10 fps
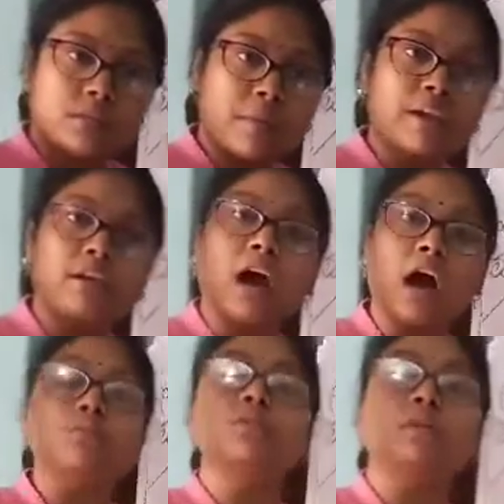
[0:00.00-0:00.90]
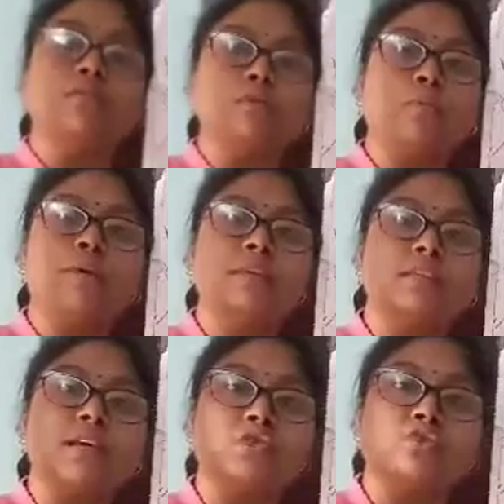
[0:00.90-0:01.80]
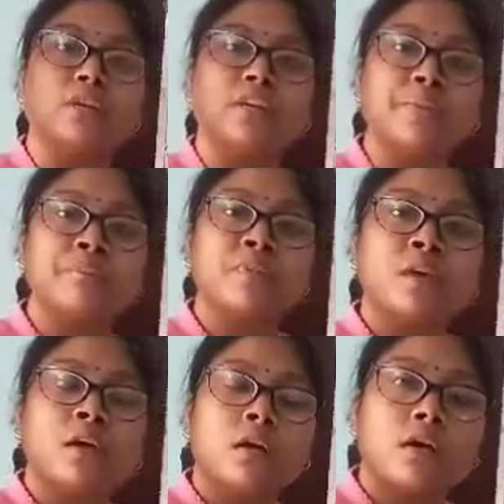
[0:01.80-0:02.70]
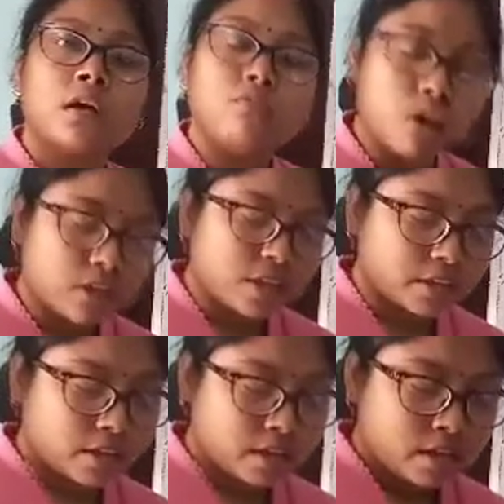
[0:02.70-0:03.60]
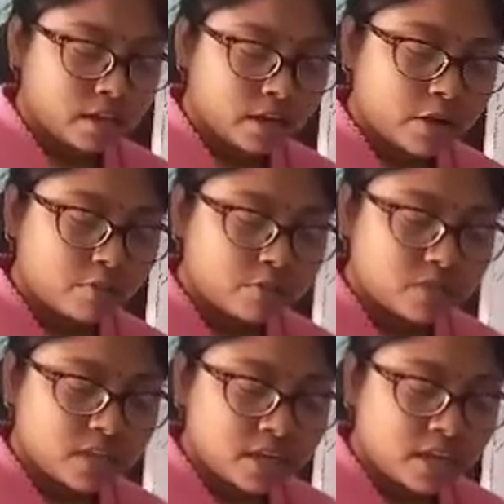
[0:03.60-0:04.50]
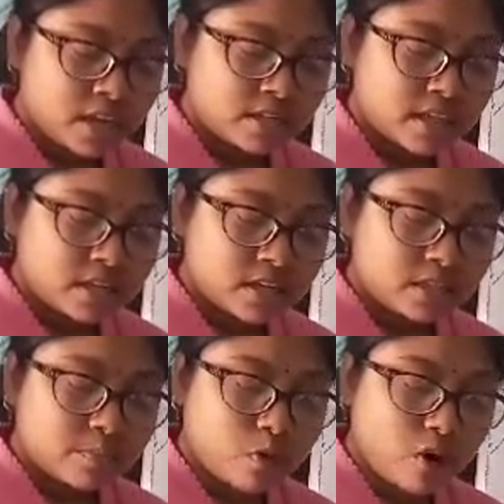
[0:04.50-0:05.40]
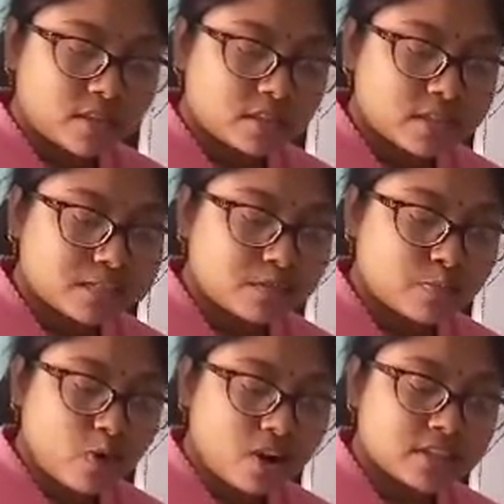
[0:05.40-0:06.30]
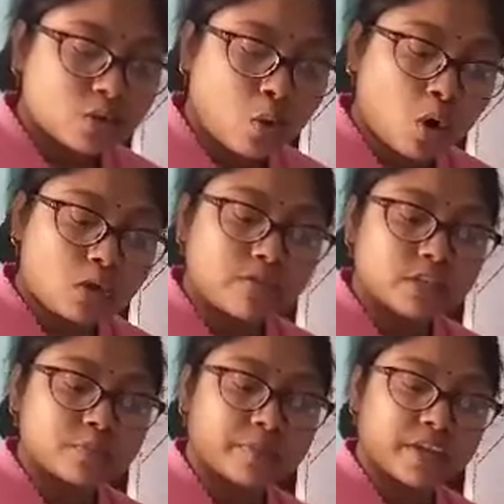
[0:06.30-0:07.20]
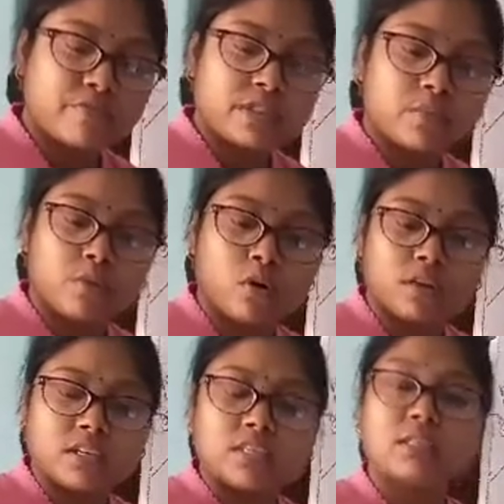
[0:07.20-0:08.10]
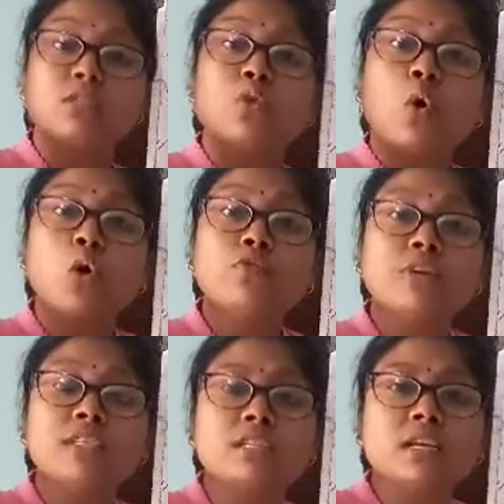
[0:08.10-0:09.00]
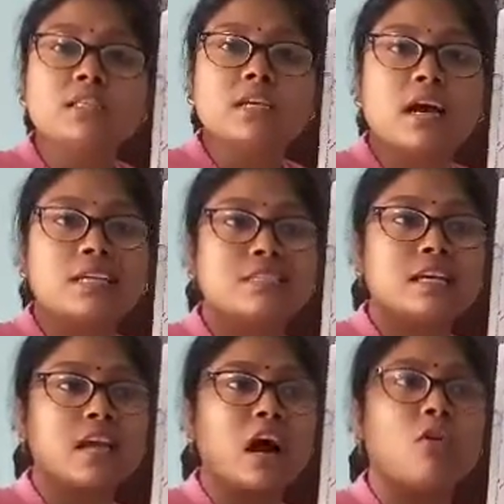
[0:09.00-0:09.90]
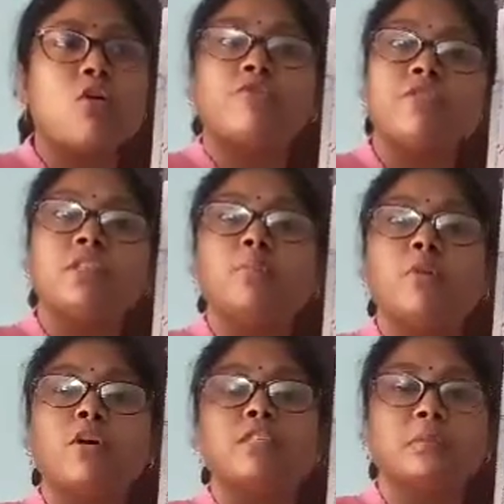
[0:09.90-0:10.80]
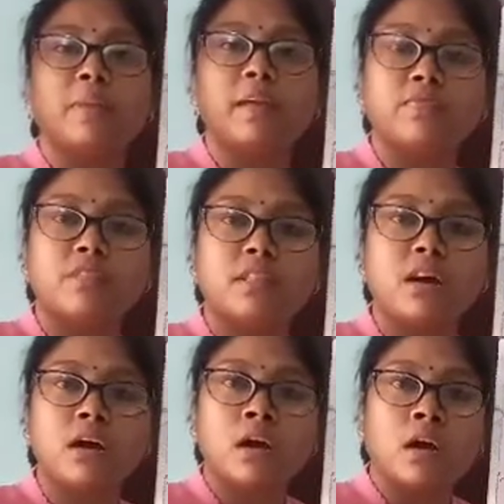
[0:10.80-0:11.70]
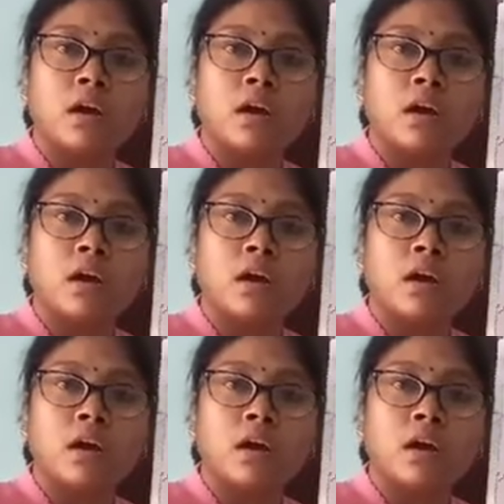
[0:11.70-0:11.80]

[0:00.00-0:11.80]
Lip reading: manner. How the woman is actually walking. Now you see that these boys always play with the ball. This always tells us that how often the boys are playing with the